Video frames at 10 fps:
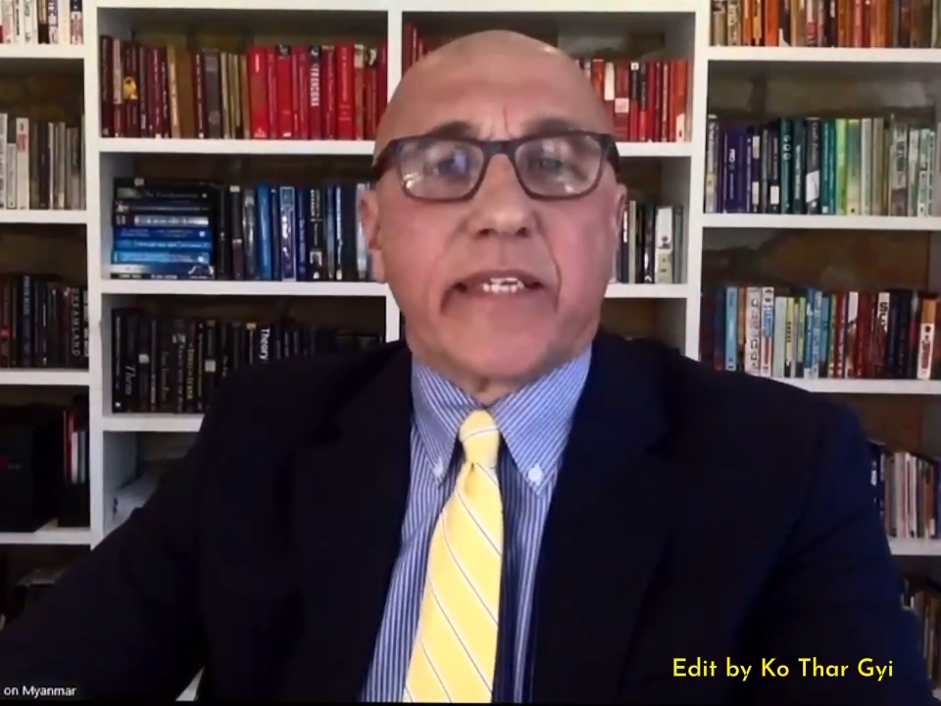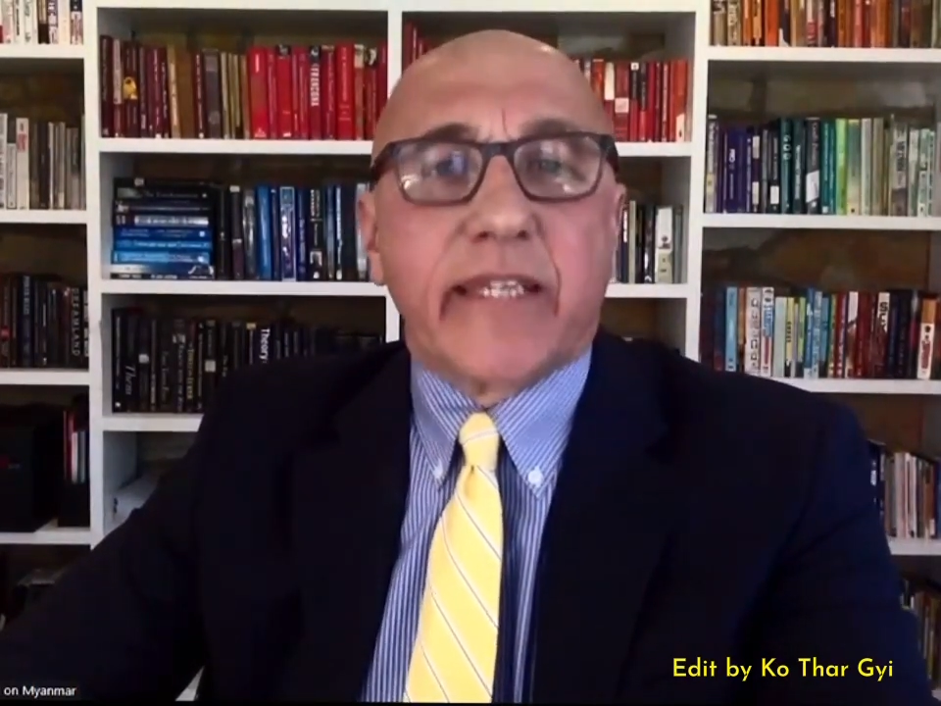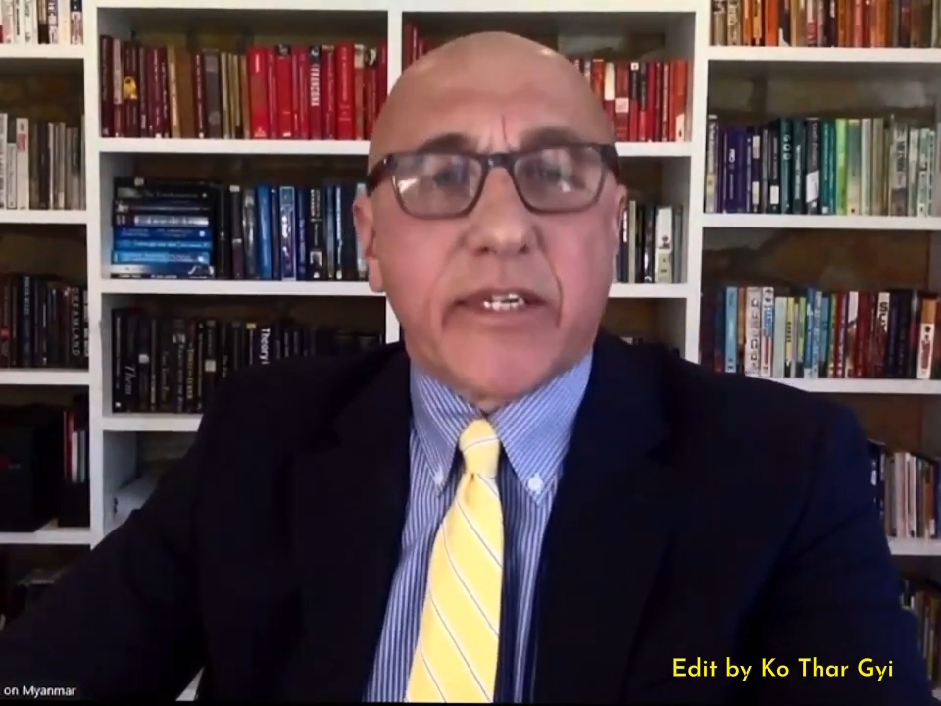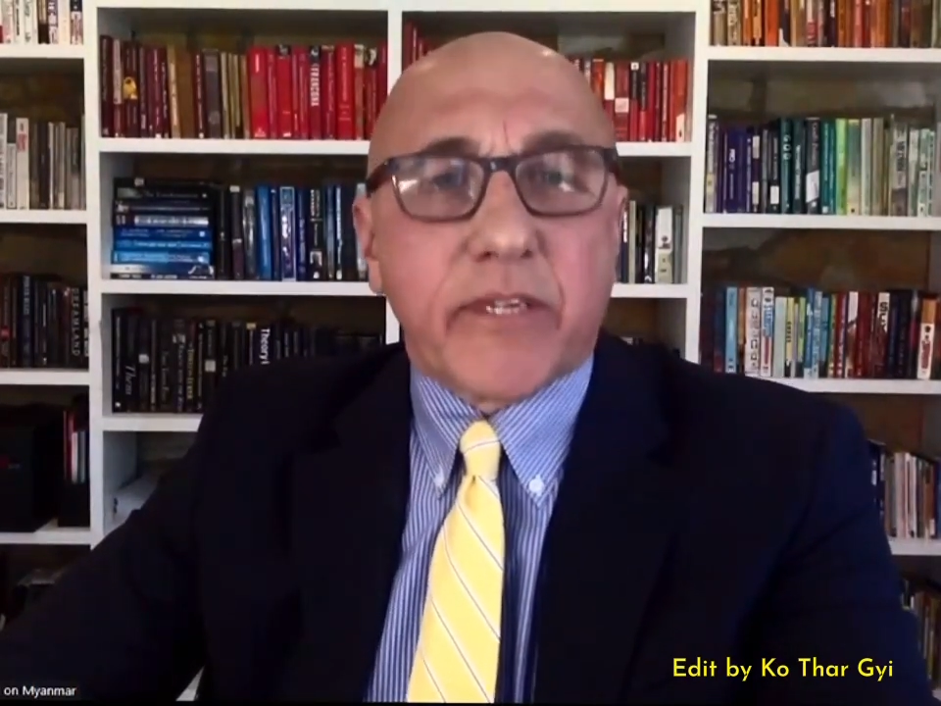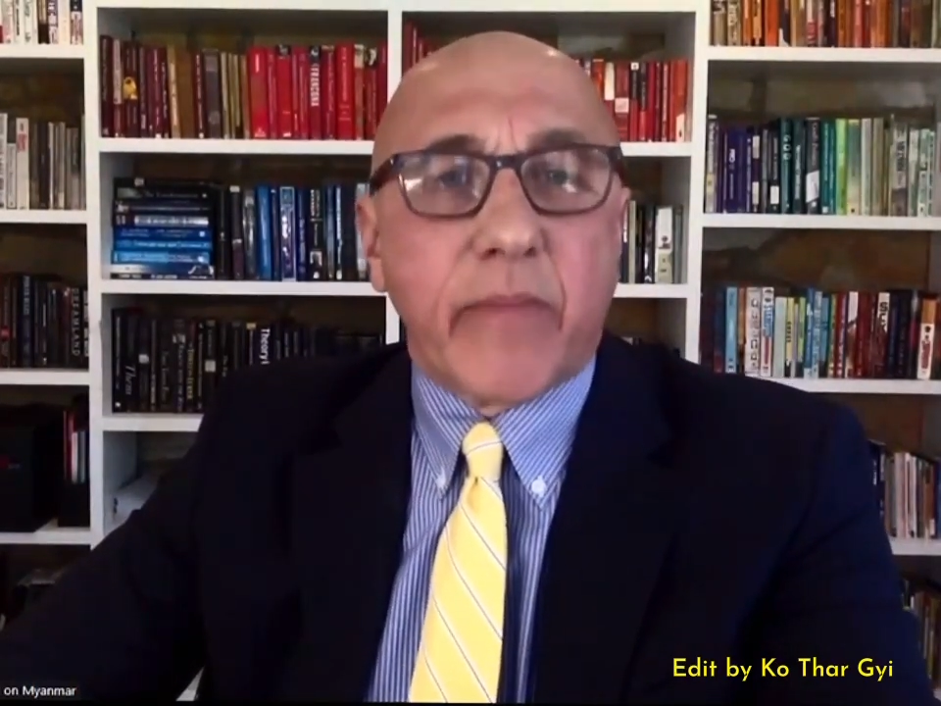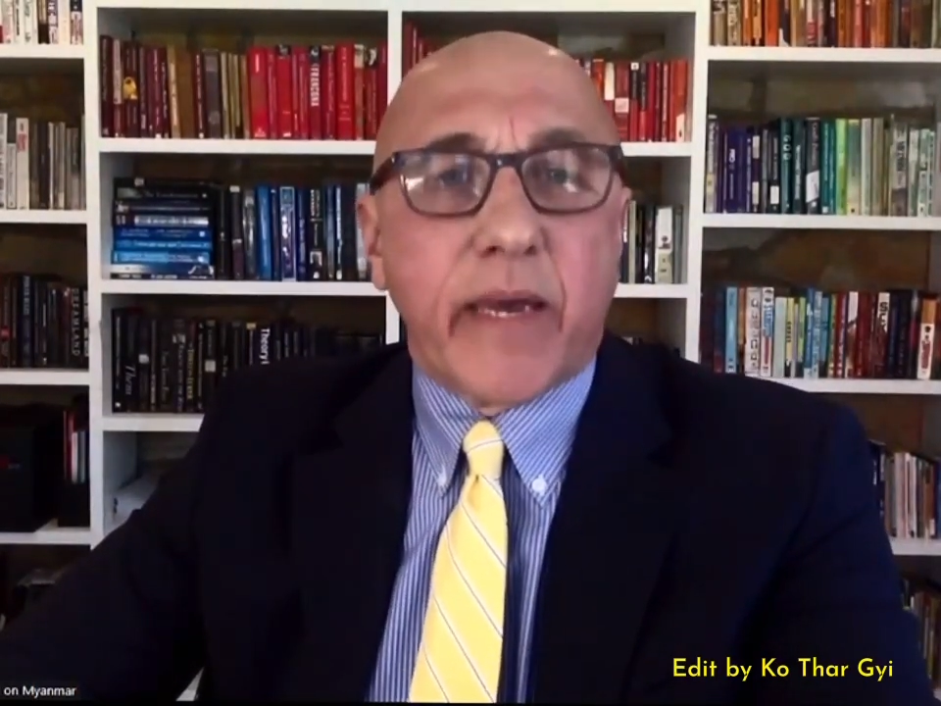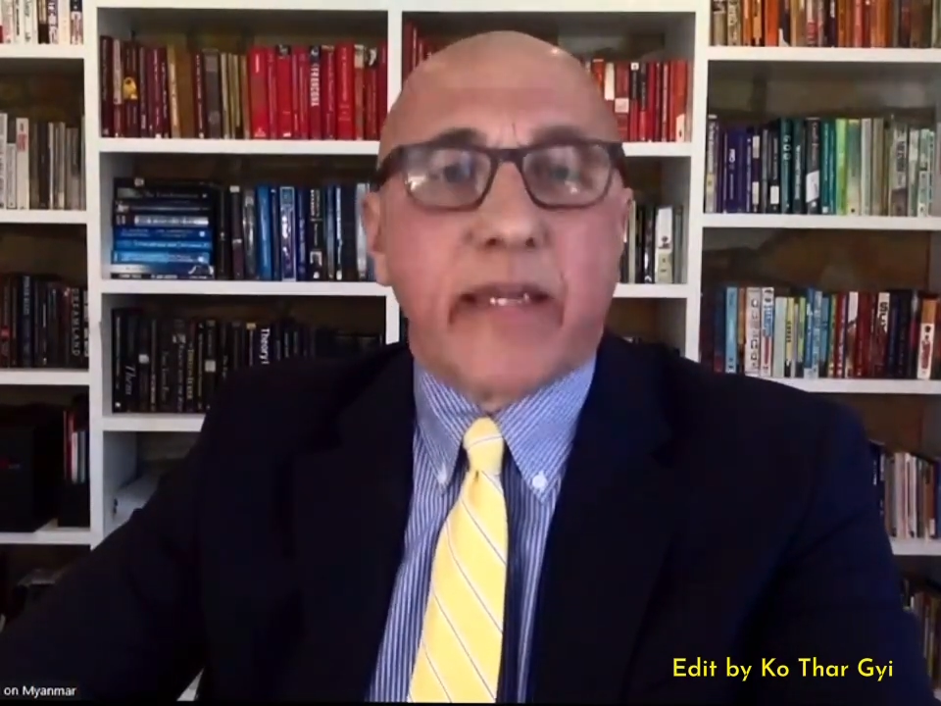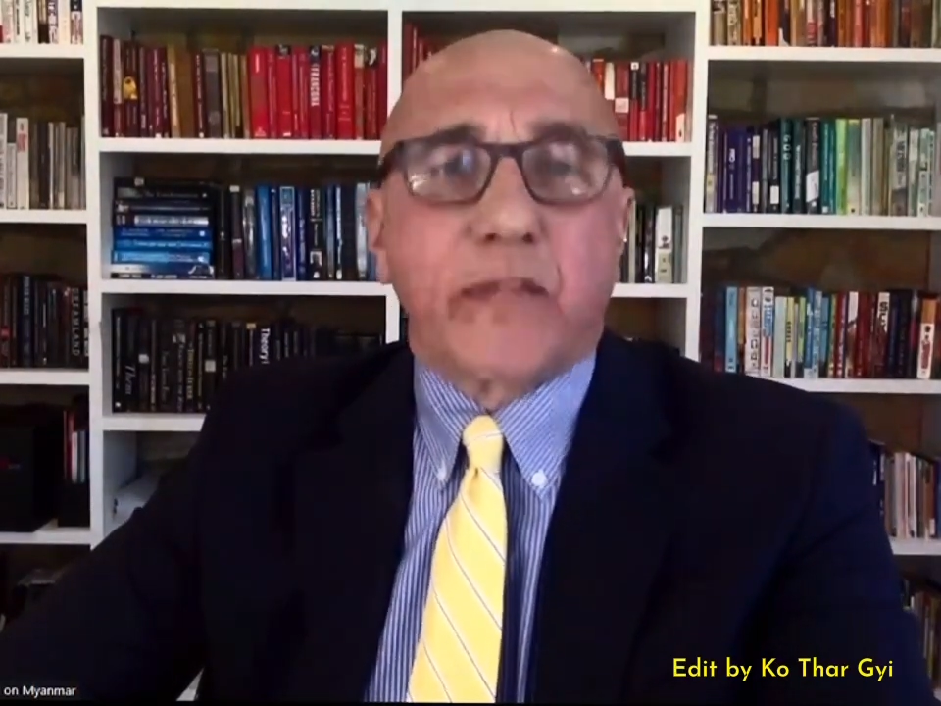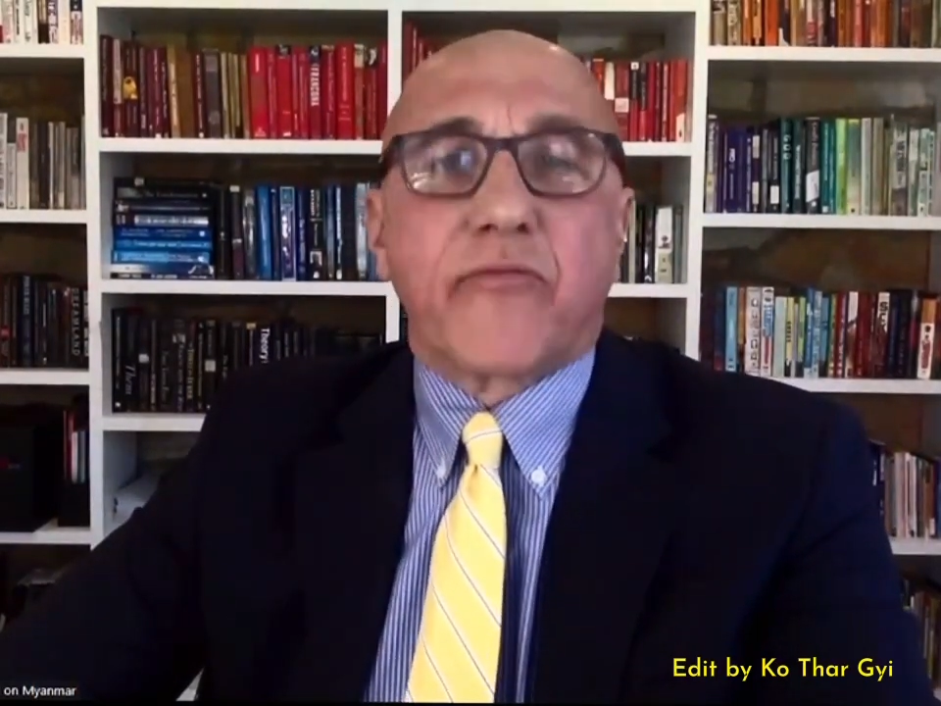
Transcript: decimated the